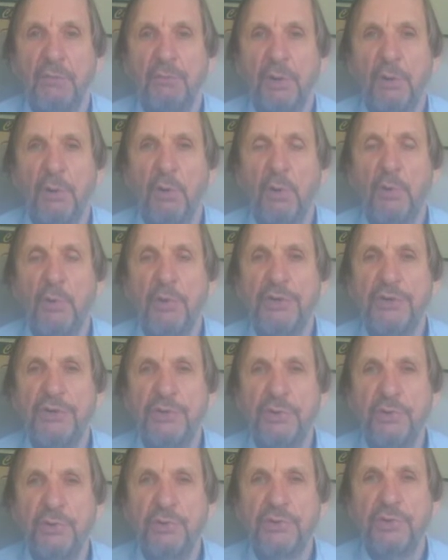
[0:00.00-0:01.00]
But what we
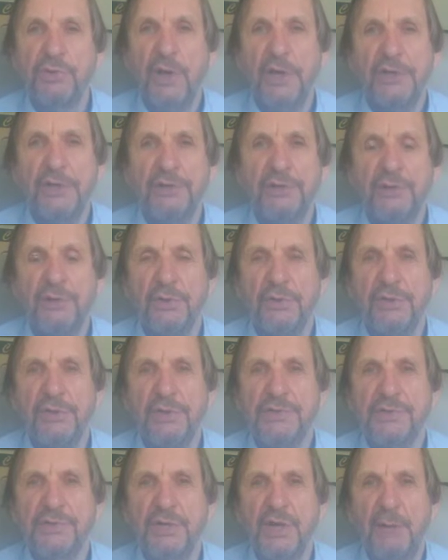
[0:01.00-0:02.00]
do try to do in
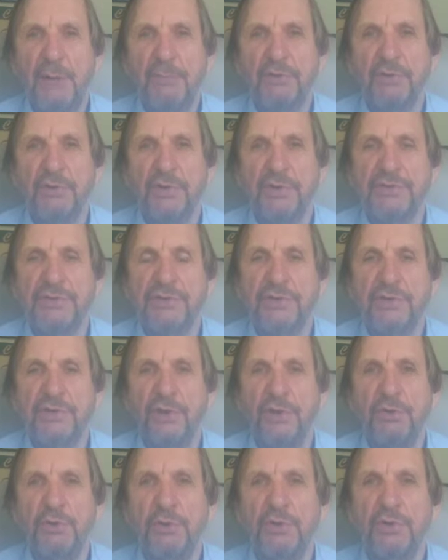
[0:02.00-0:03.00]
this chapter is
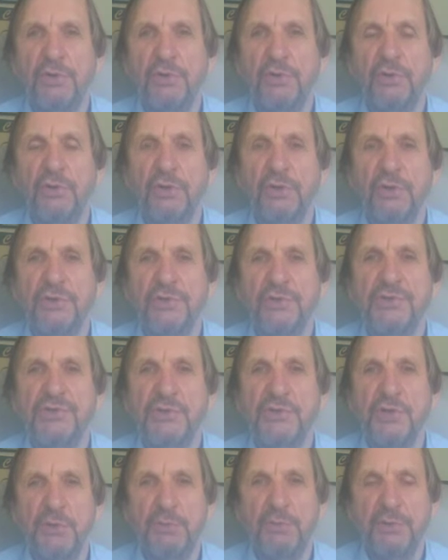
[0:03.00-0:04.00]
turn you into good
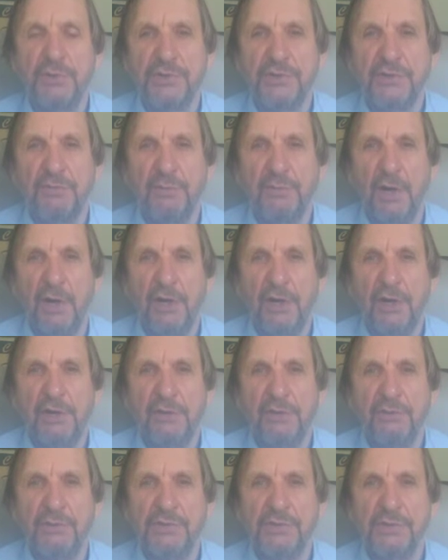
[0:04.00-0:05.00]
consumers of
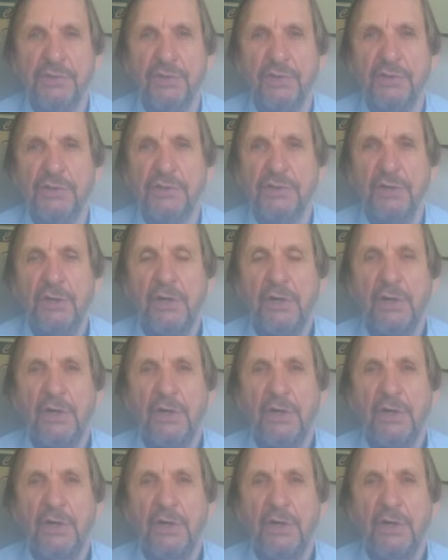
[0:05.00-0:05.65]
marketing research.